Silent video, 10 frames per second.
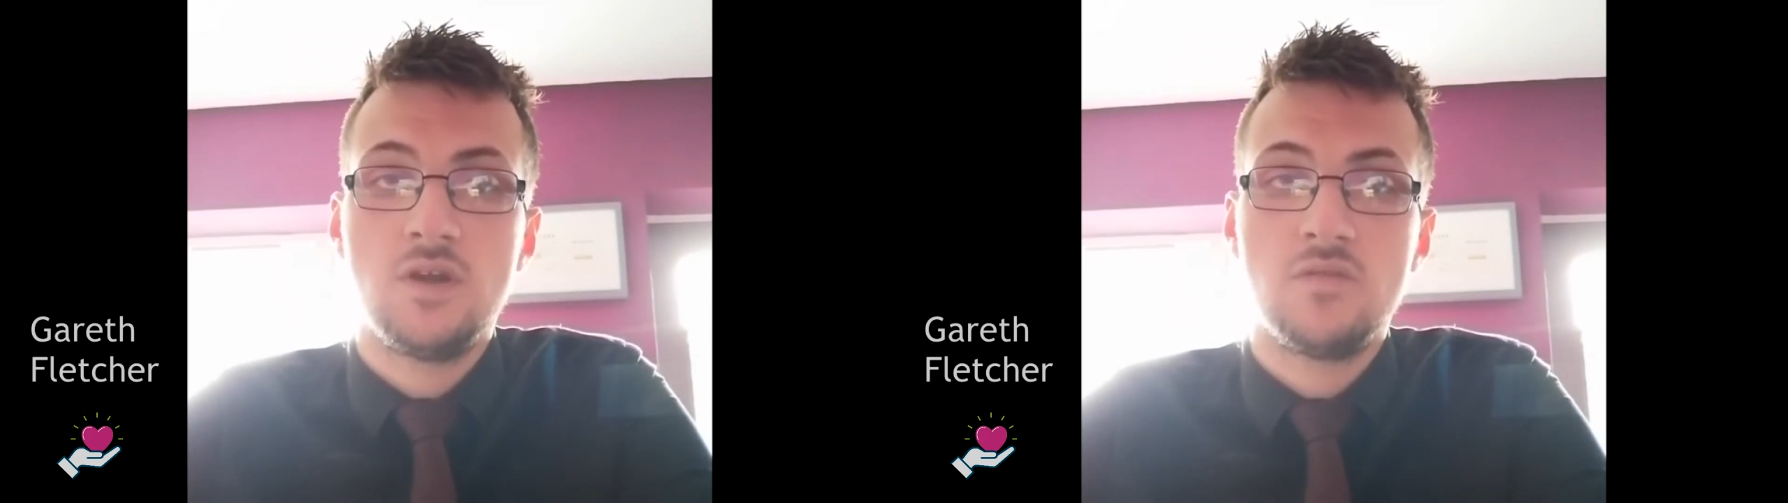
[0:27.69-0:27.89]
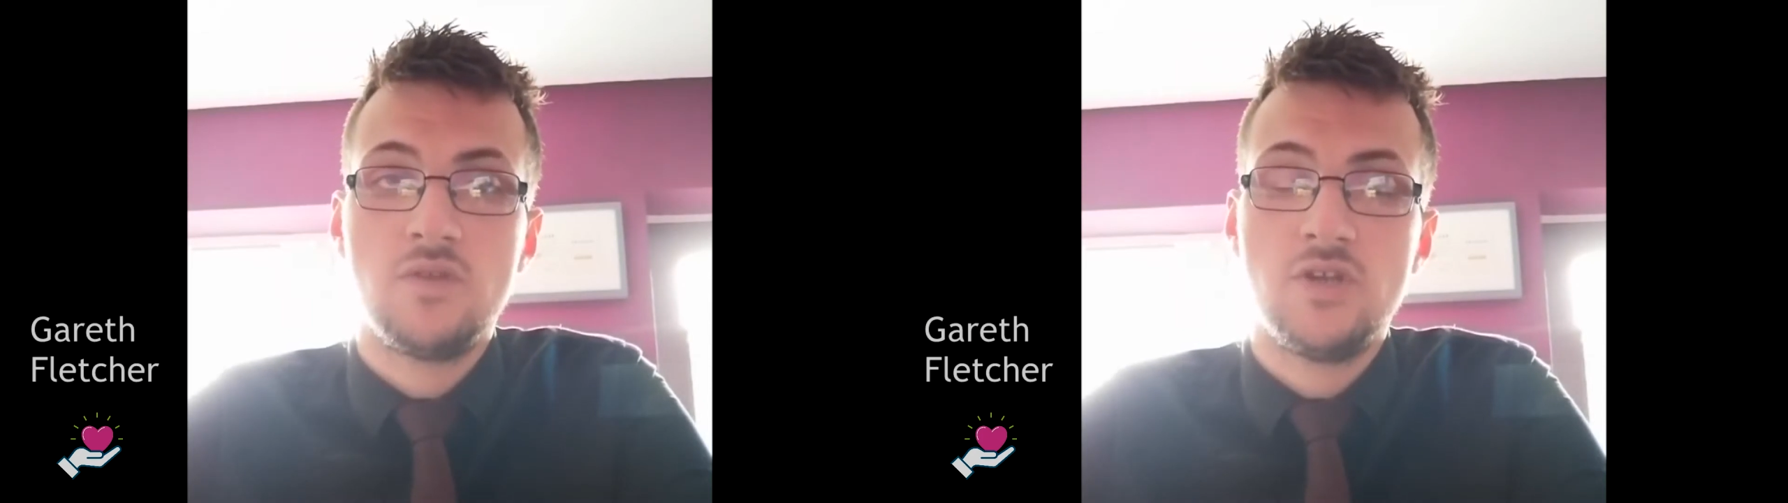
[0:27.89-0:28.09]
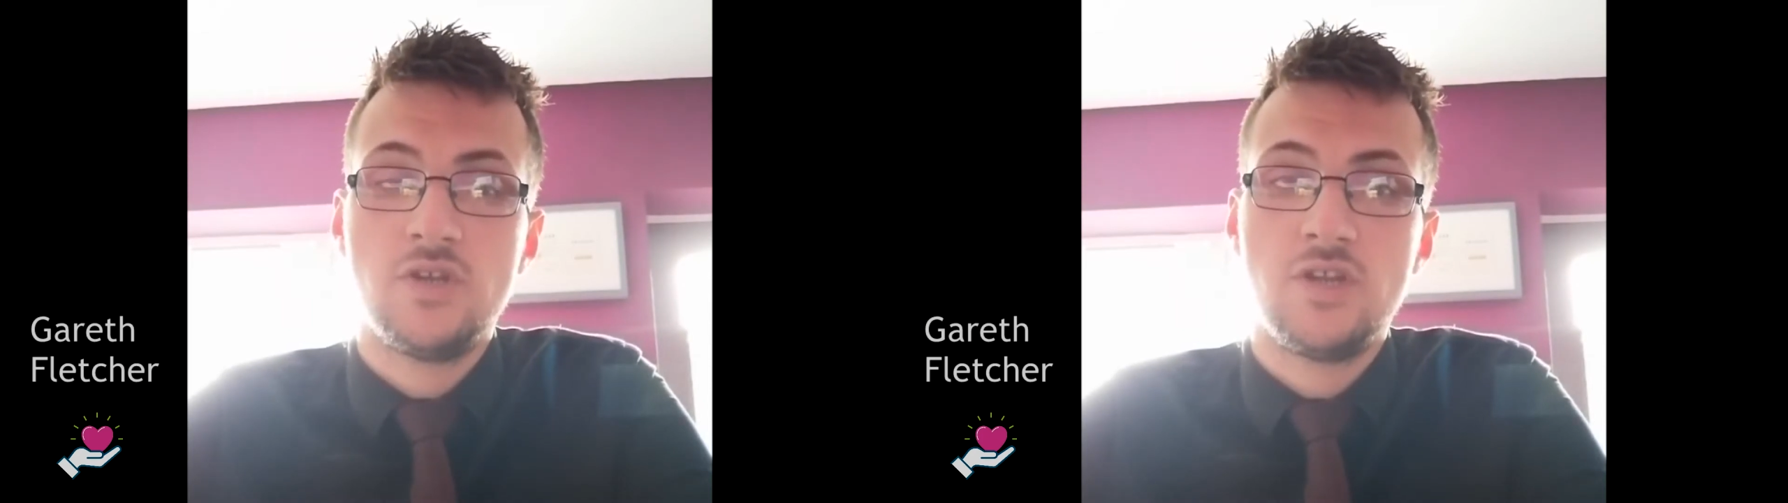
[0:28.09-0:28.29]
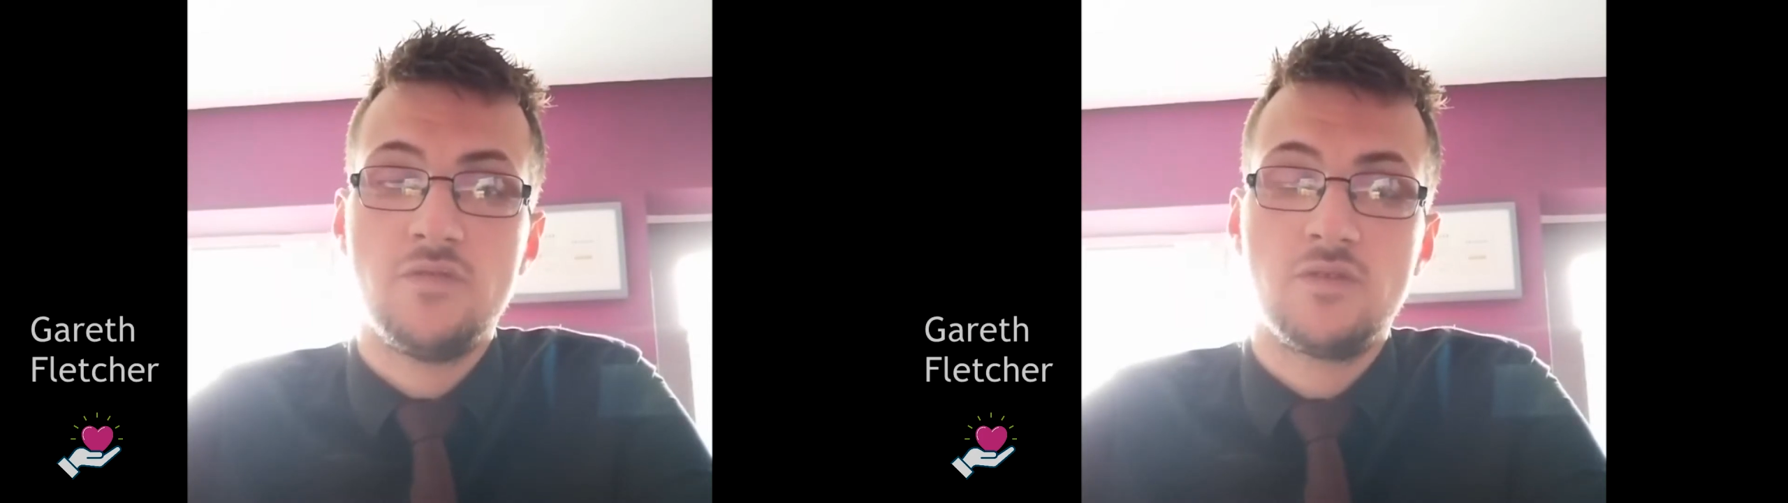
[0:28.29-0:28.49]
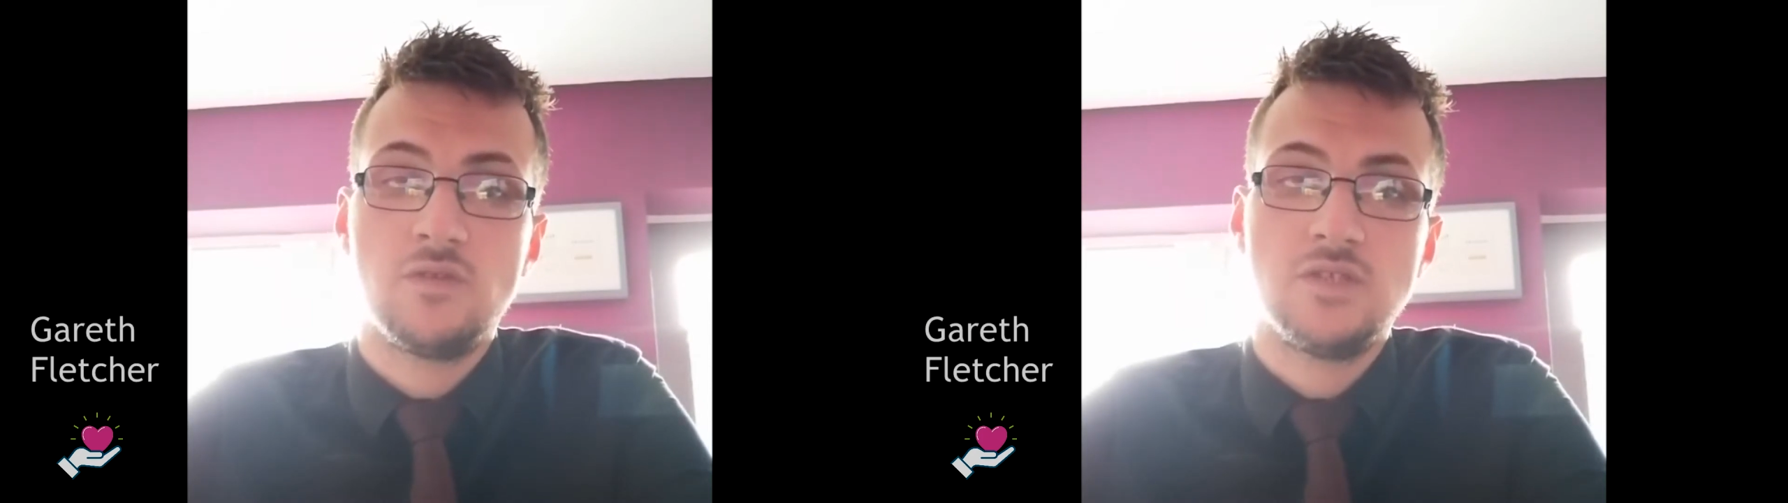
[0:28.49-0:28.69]
a range of
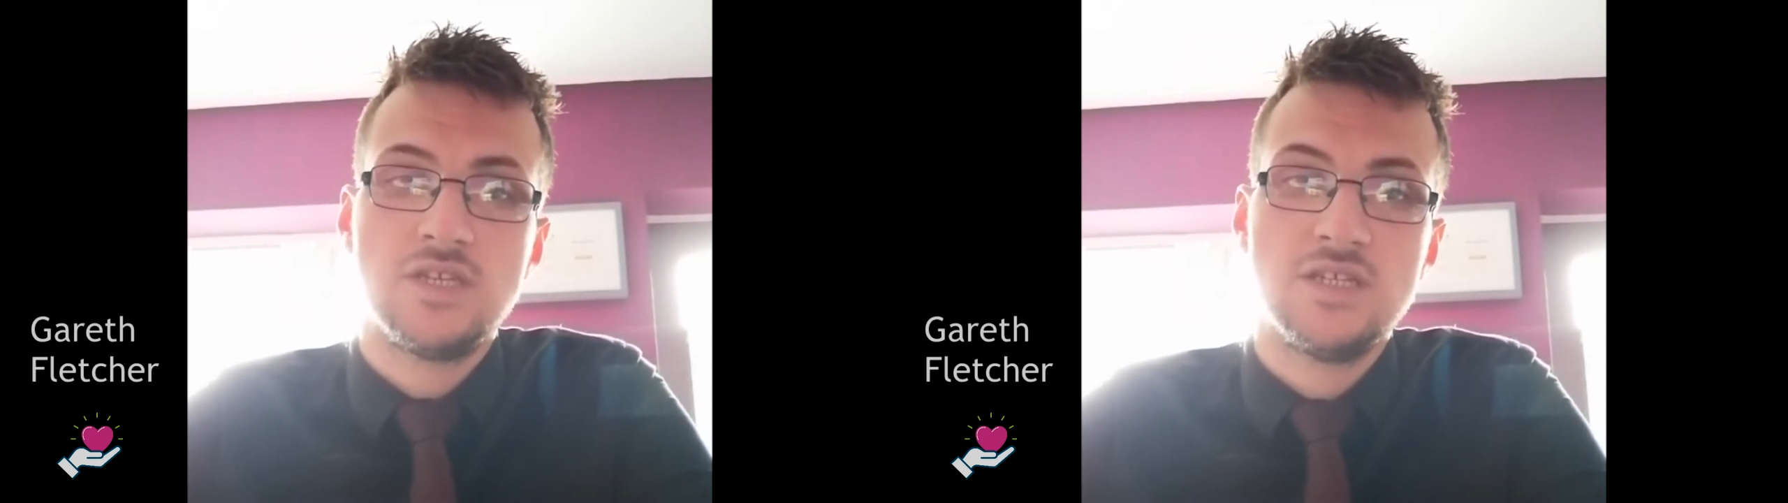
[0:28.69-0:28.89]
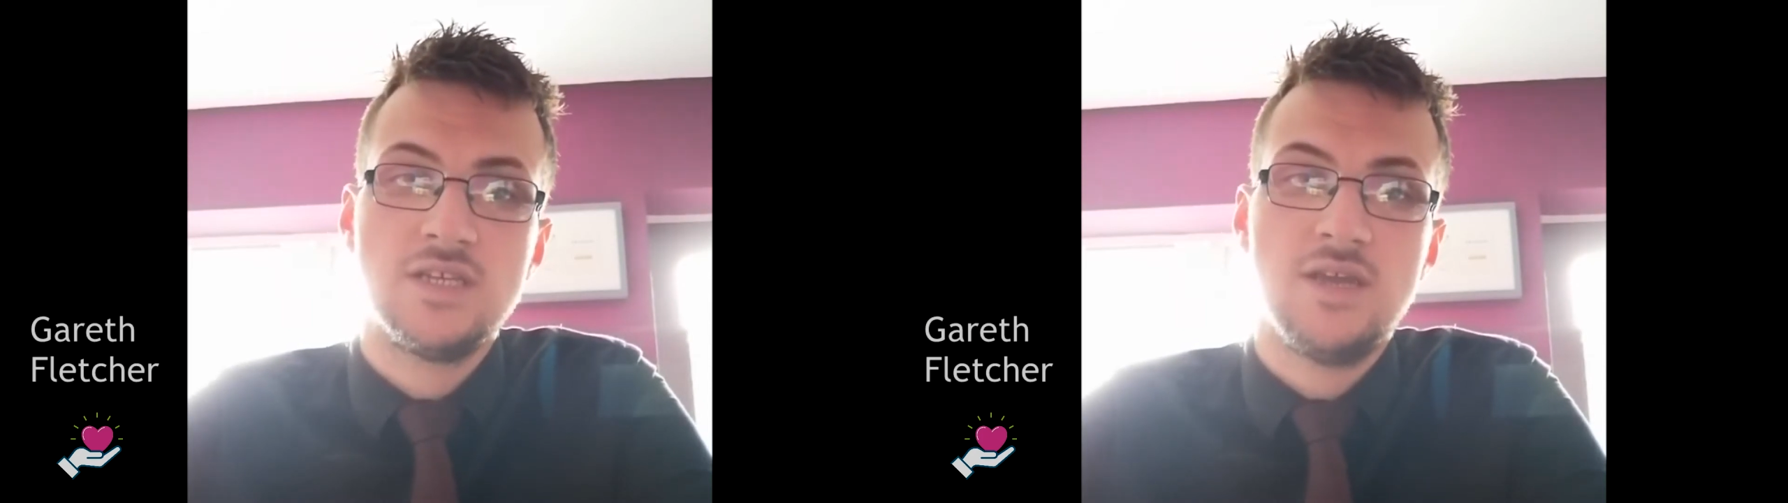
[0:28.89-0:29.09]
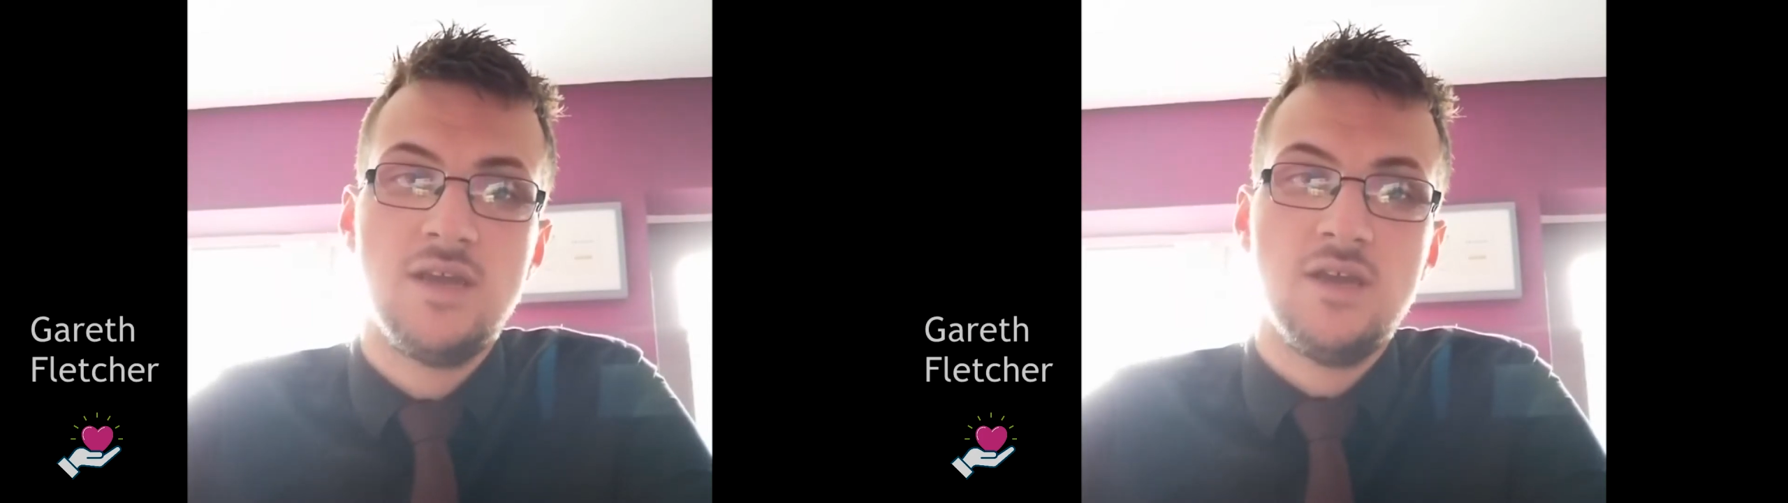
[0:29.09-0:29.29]
difficulties